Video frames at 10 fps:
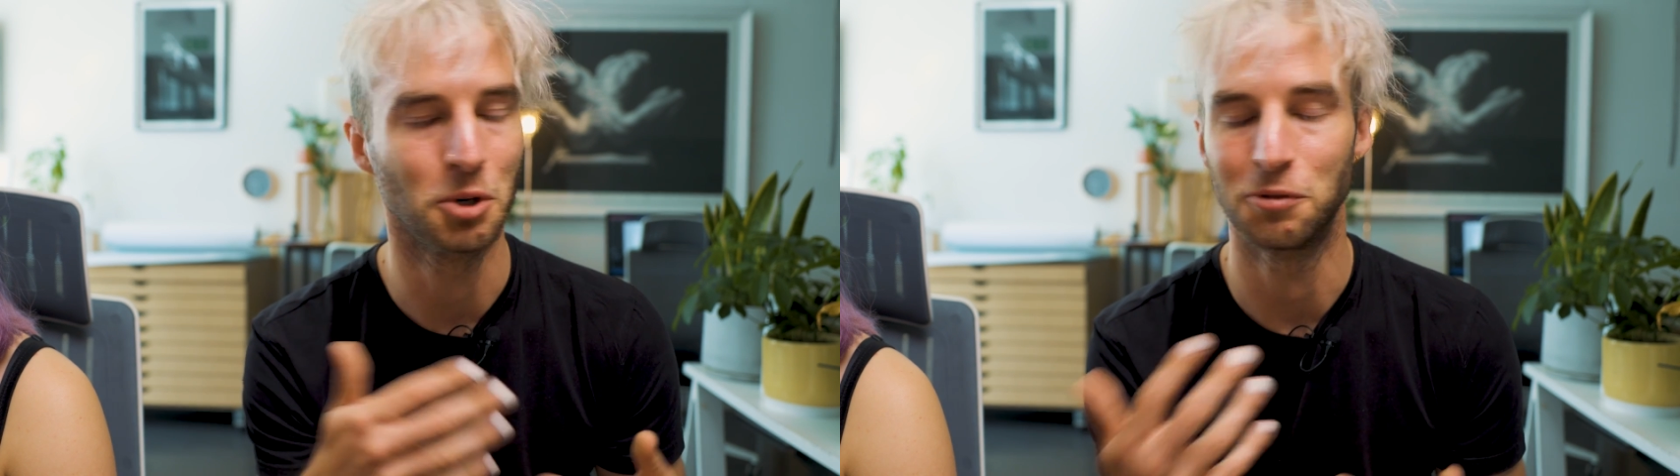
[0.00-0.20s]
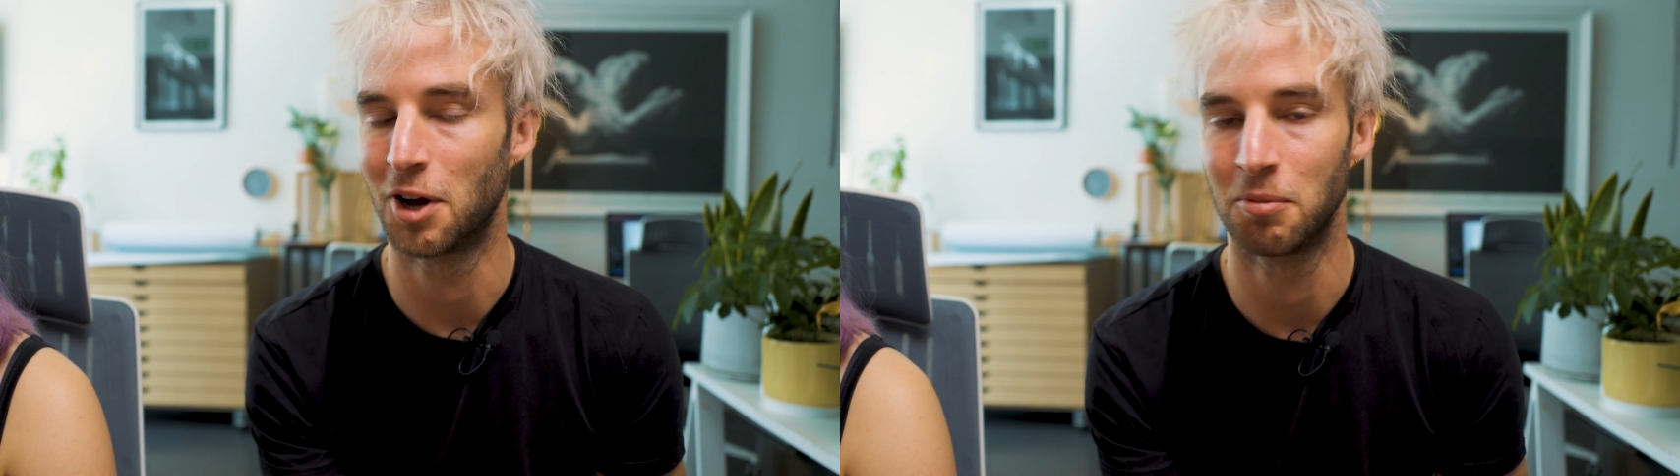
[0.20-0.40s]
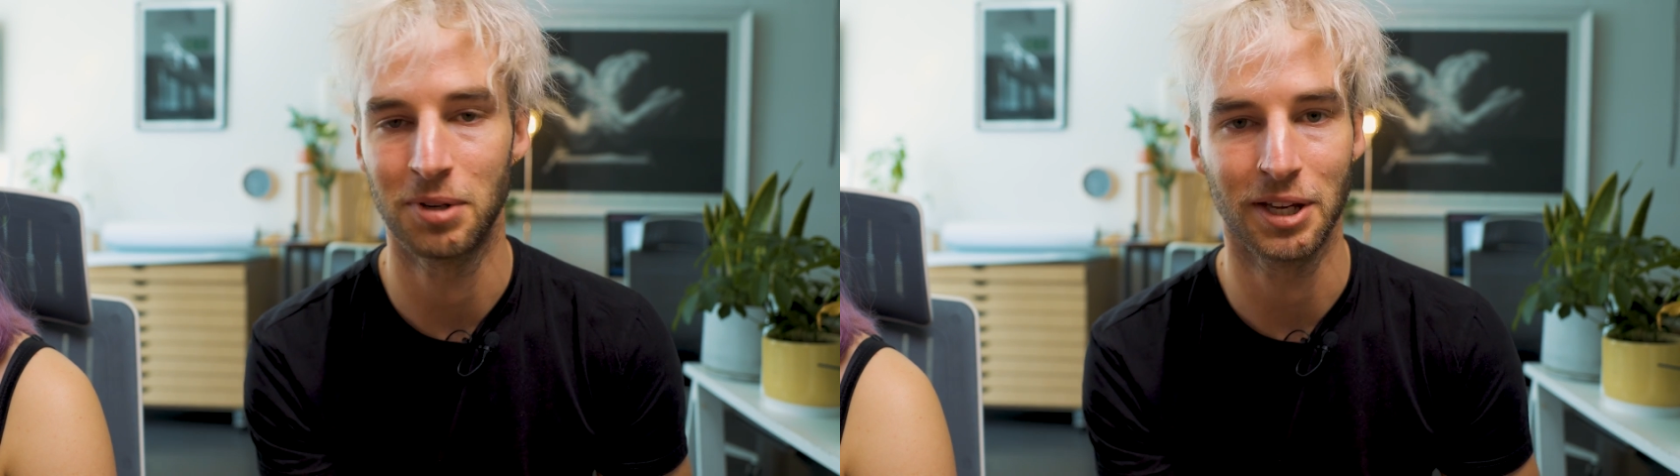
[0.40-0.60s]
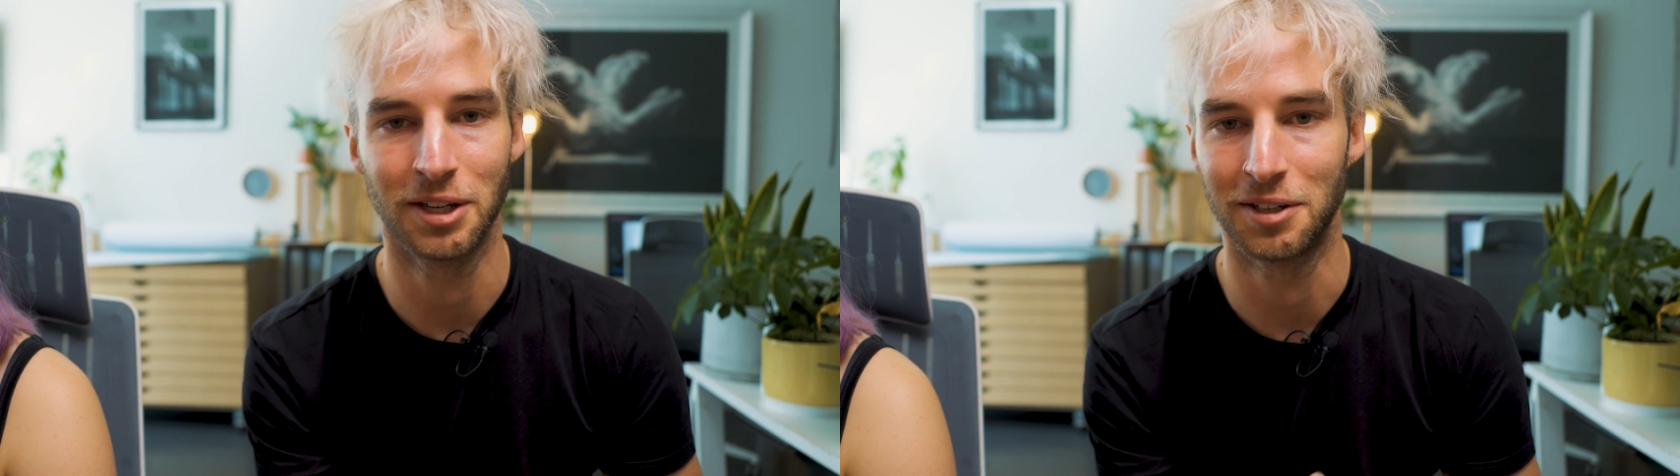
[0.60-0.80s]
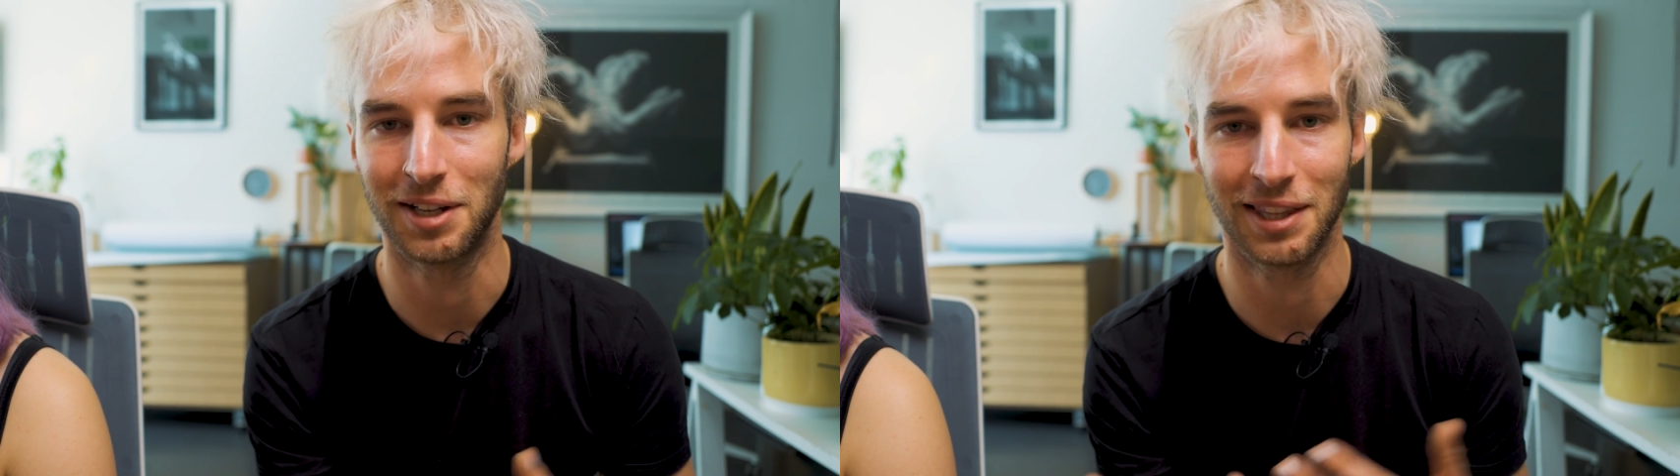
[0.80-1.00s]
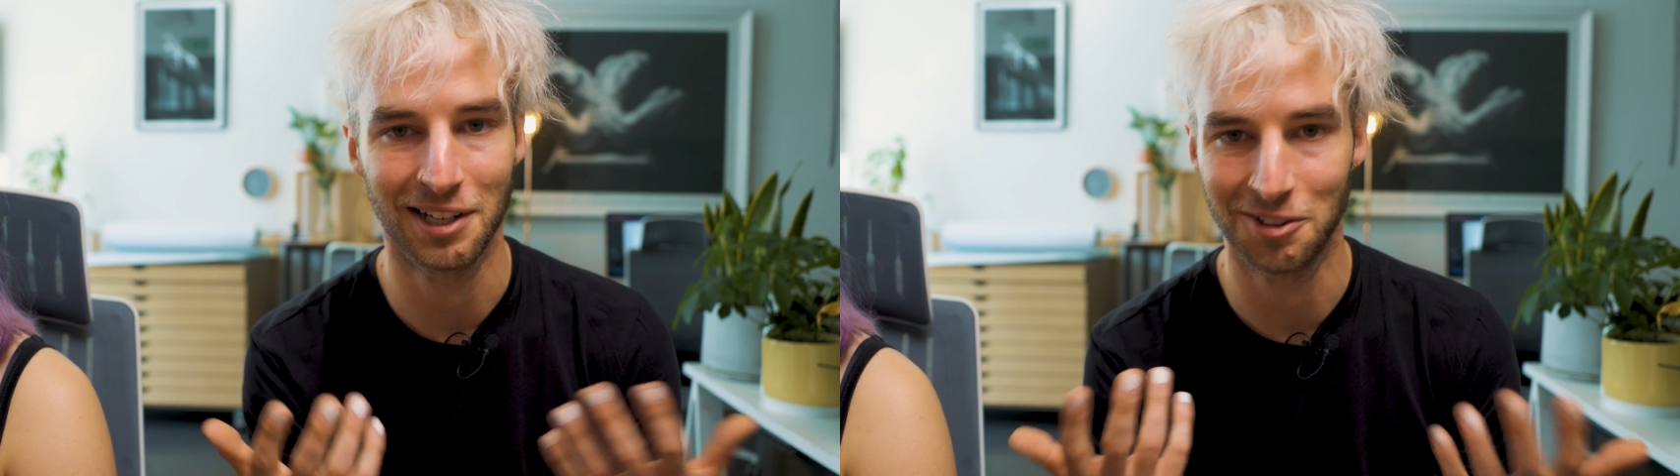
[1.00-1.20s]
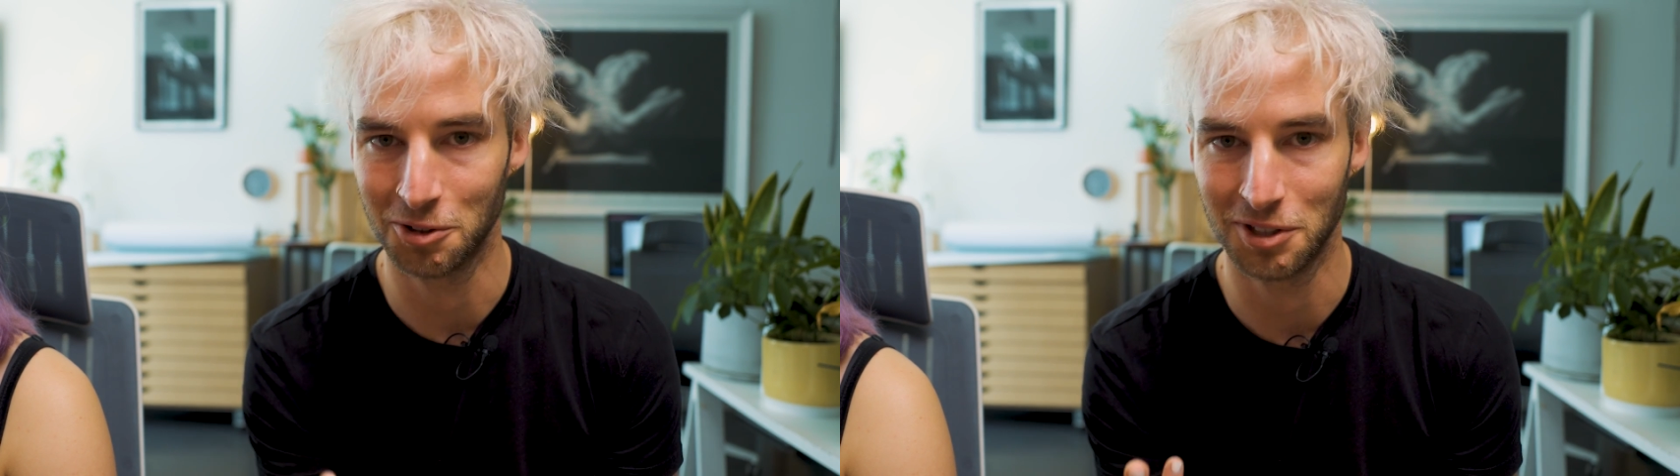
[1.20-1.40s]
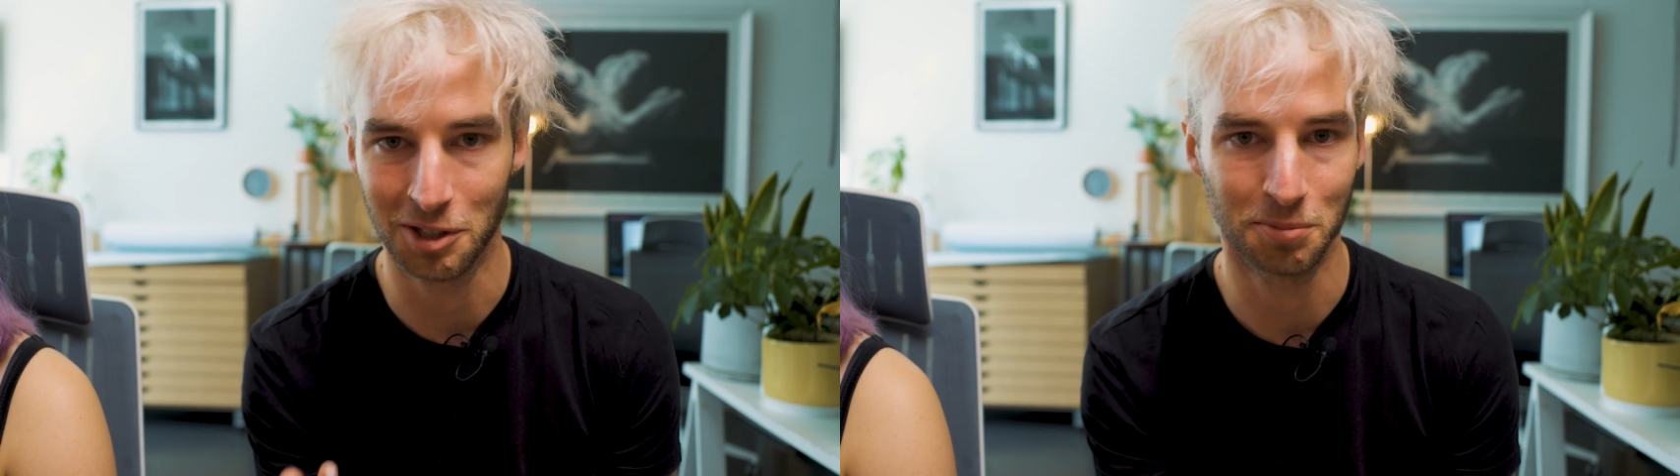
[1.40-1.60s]
overcomplicated or that
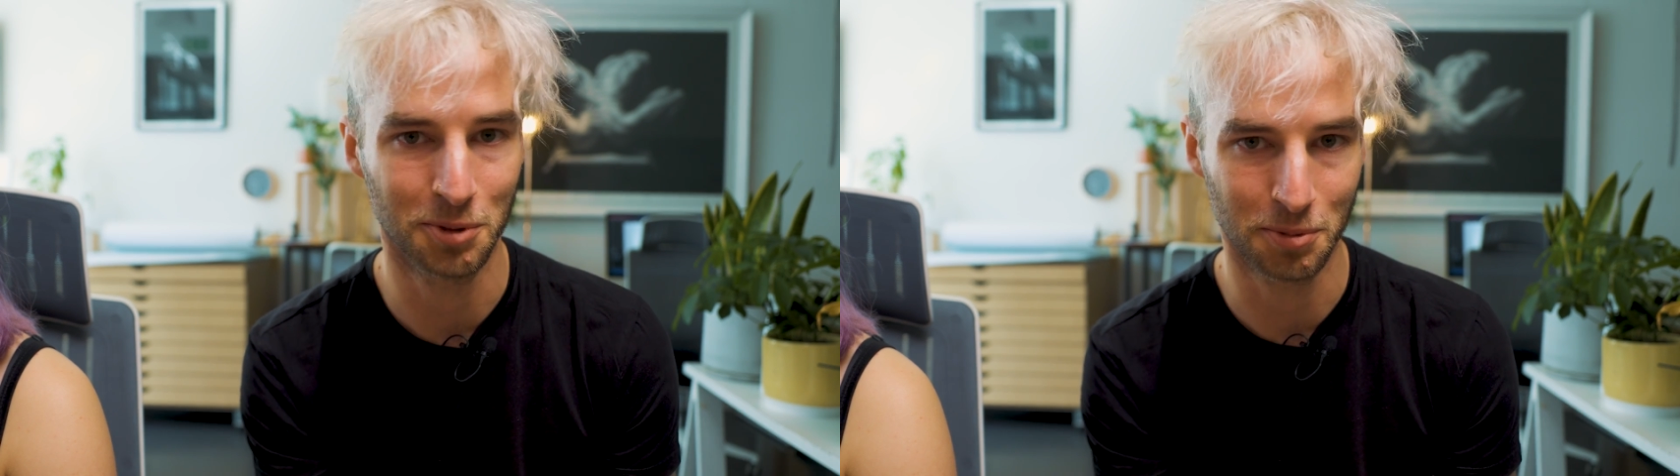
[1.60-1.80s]
don't help your